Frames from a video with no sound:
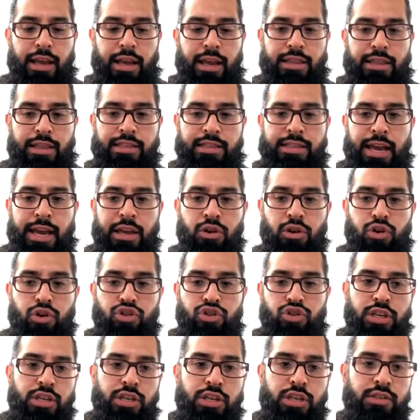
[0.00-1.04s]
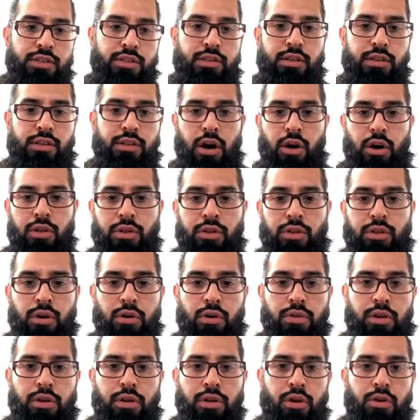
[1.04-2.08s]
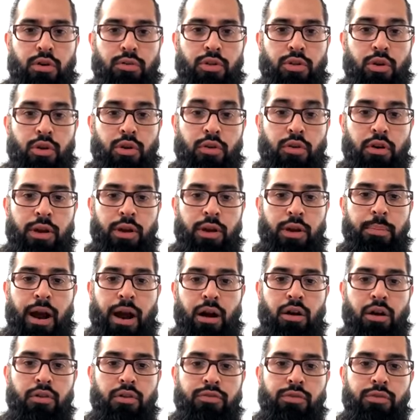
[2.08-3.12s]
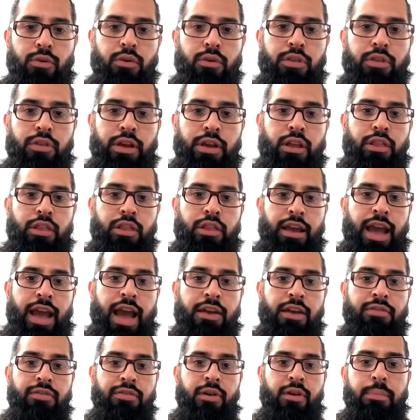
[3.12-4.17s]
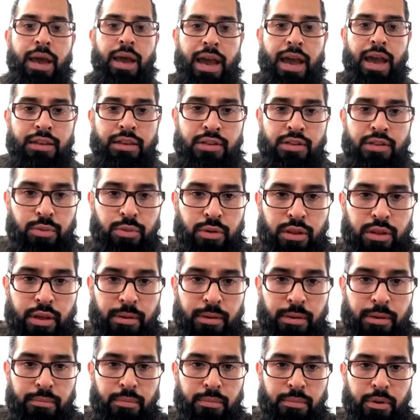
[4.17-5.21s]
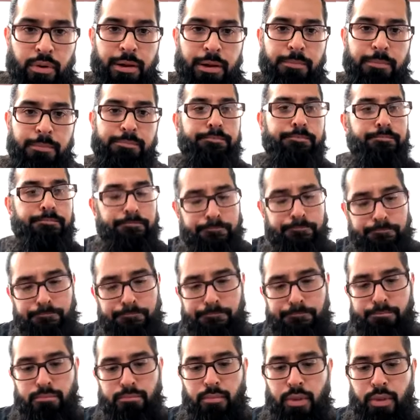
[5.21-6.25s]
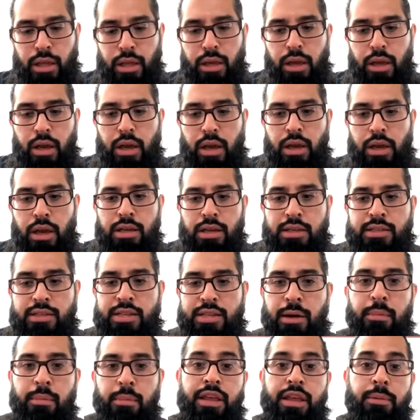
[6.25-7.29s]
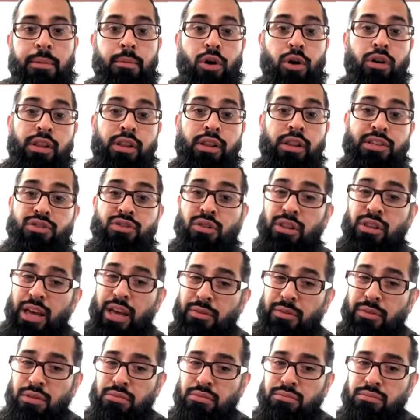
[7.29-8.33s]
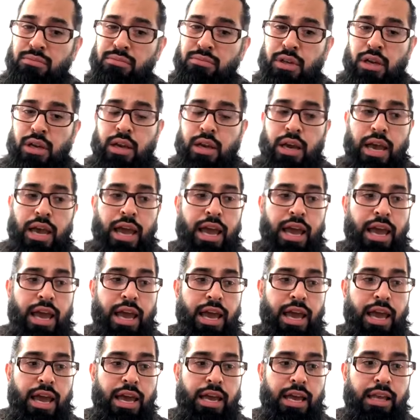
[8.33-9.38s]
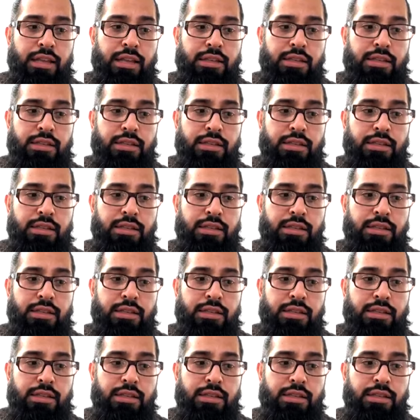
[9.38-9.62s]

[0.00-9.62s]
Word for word: these energies, although they're they're very powerful, they, they have companions with them, right? Some of them are lesser level. Mm-hmm.